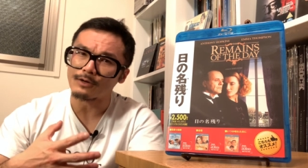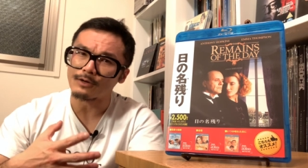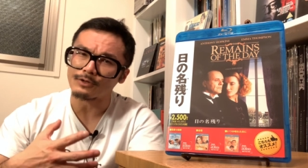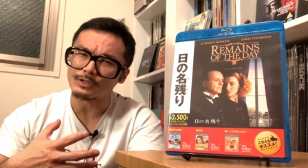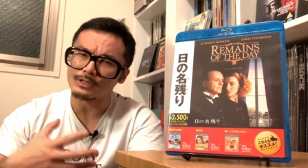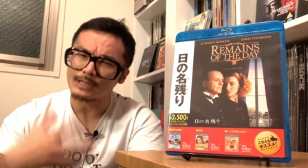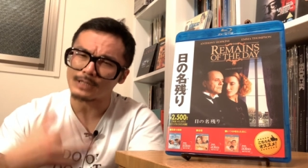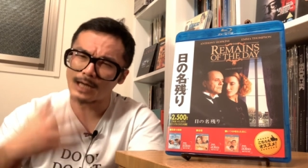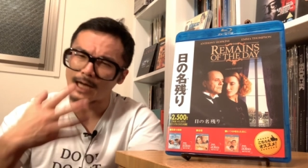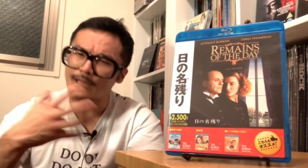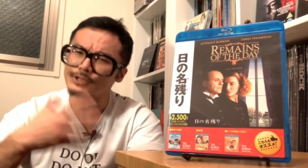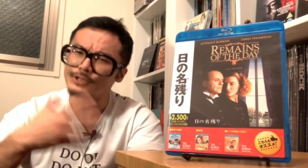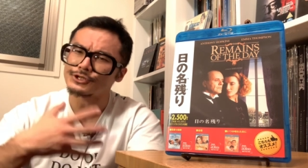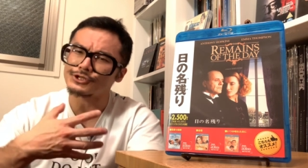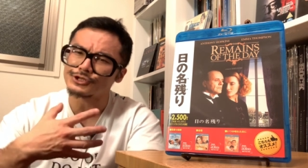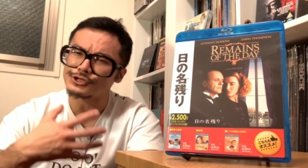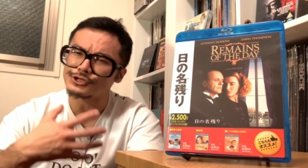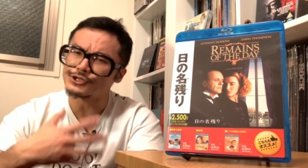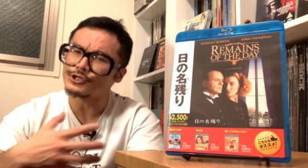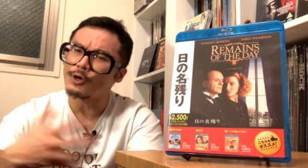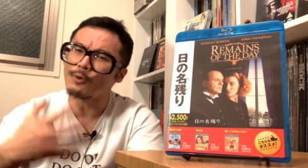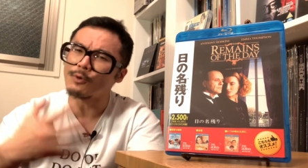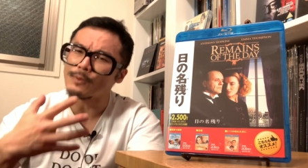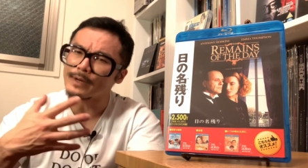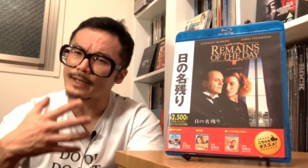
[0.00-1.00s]
not
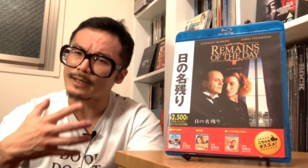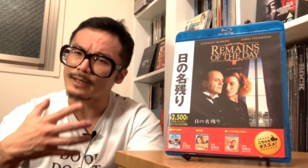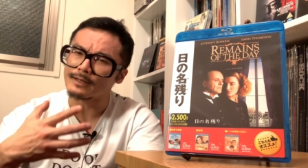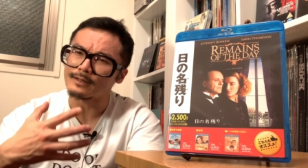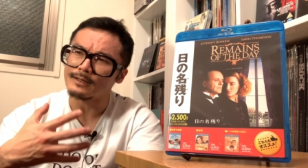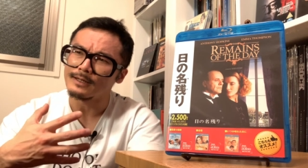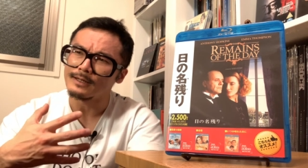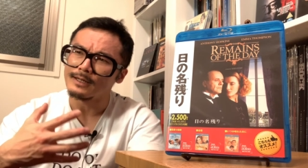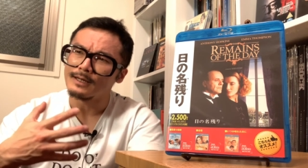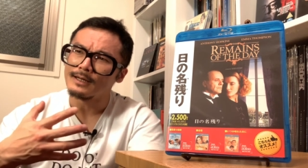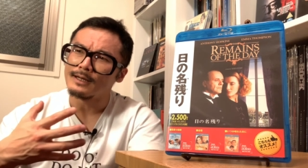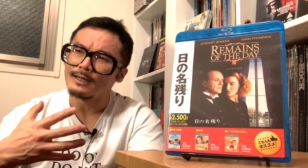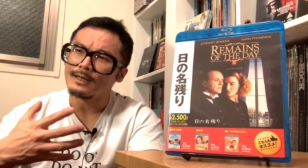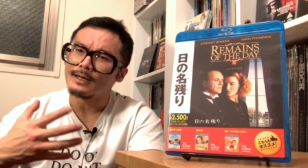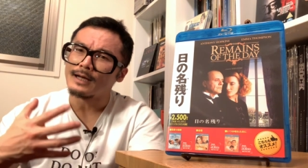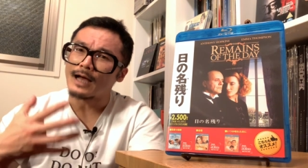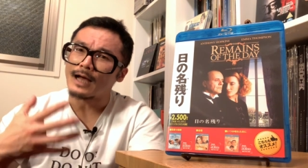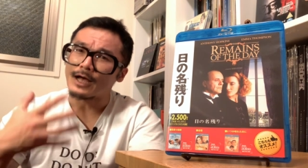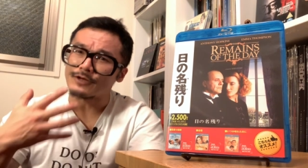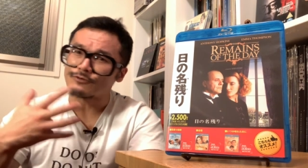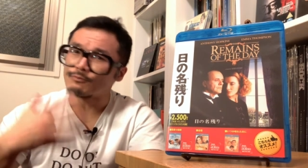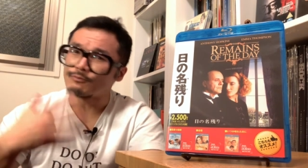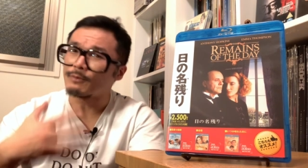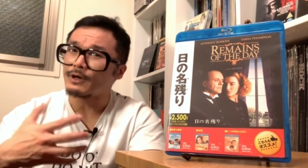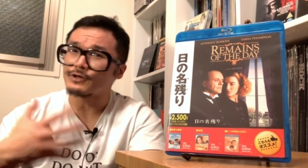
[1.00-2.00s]
showing
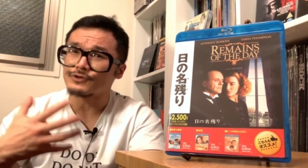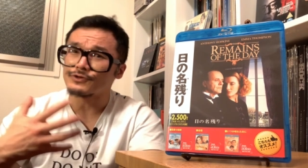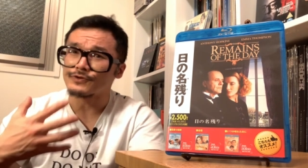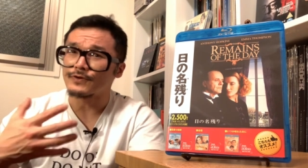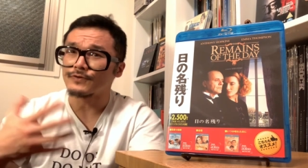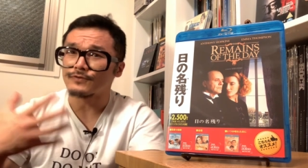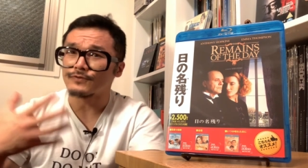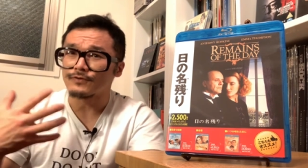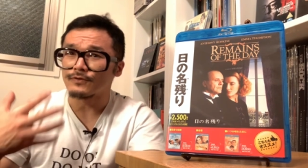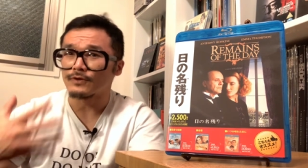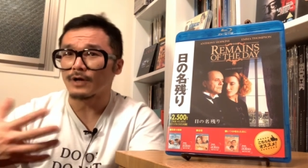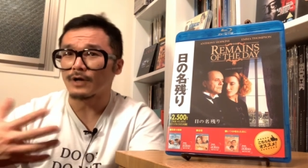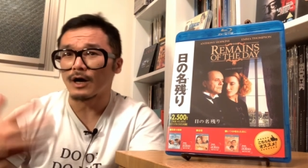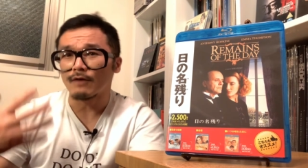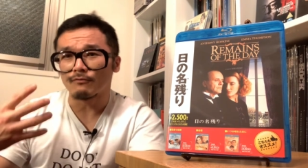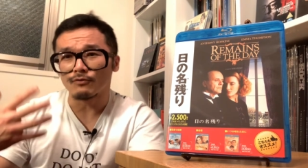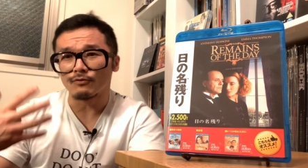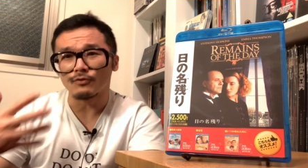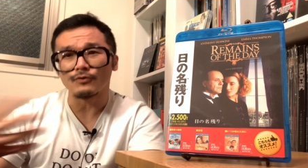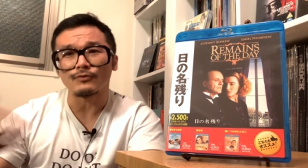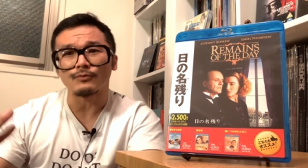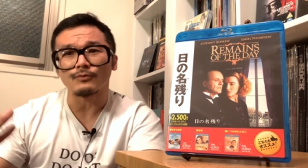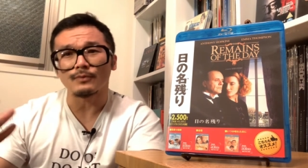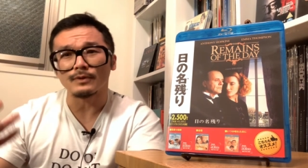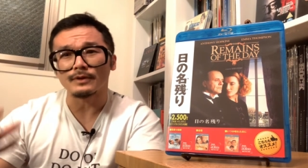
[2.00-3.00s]
as much as the novel
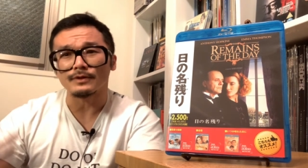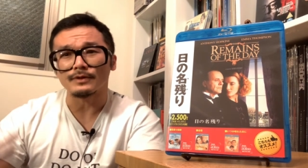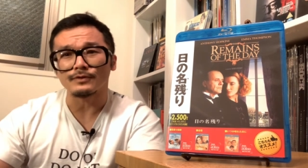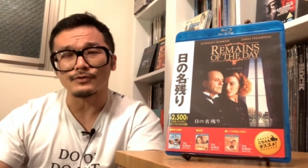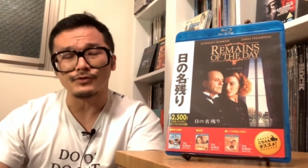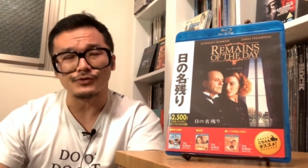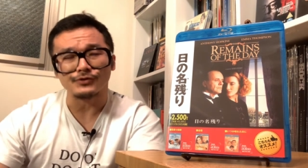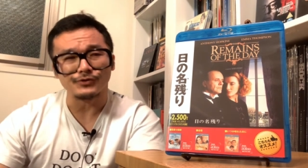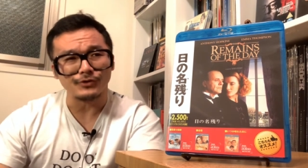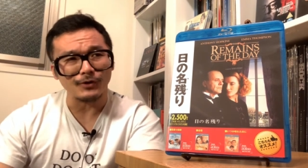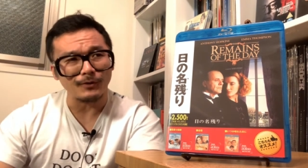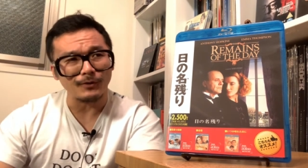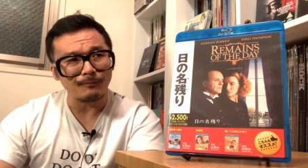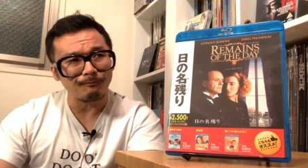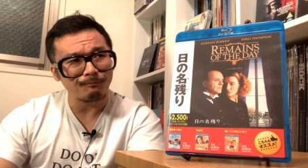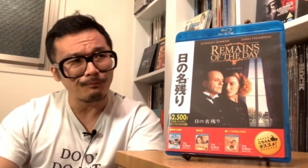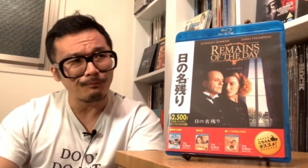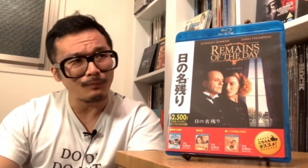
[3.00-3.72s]
is willing to show.